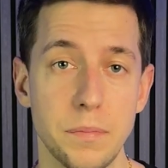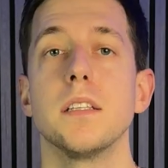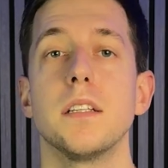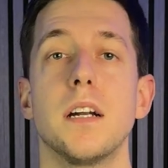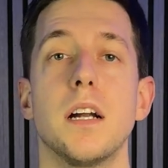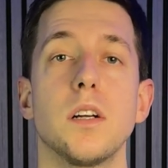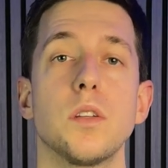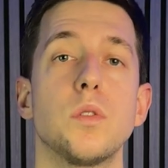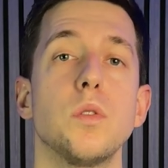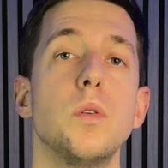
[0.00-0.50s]

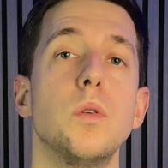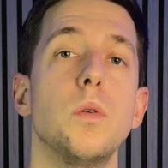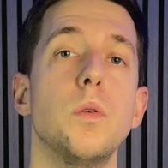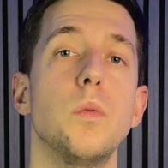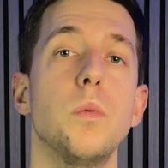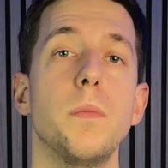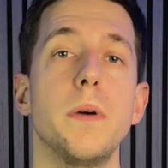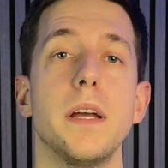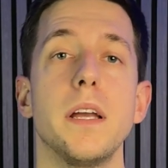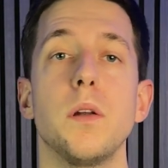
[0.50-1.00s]
There are two
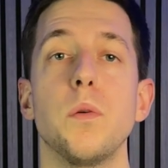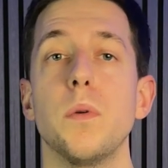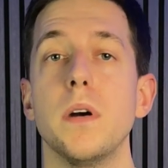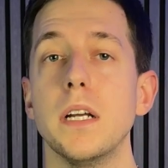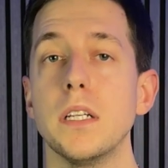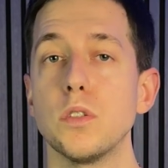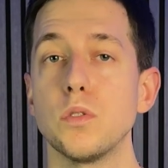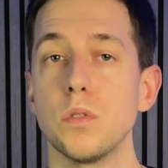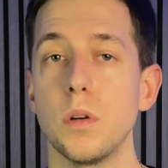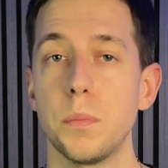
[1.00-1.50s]
main
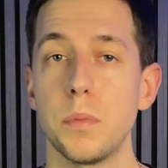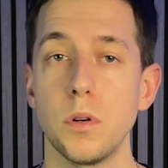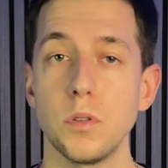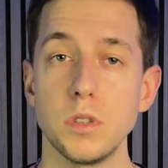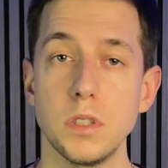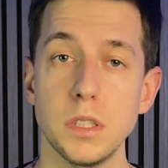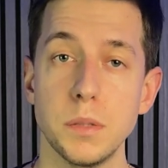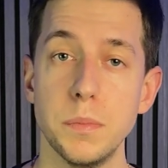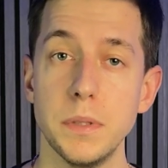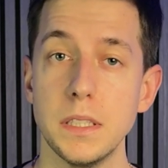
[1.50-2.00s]
ways to approach
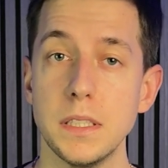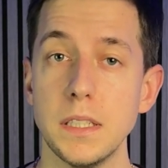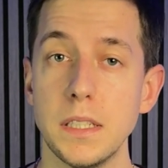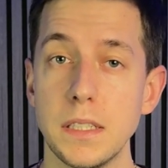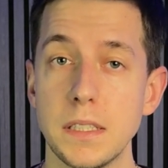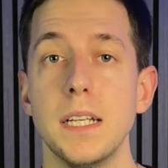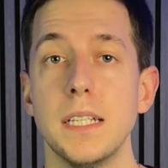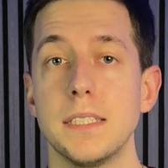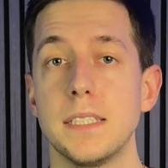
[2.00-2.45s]
this business: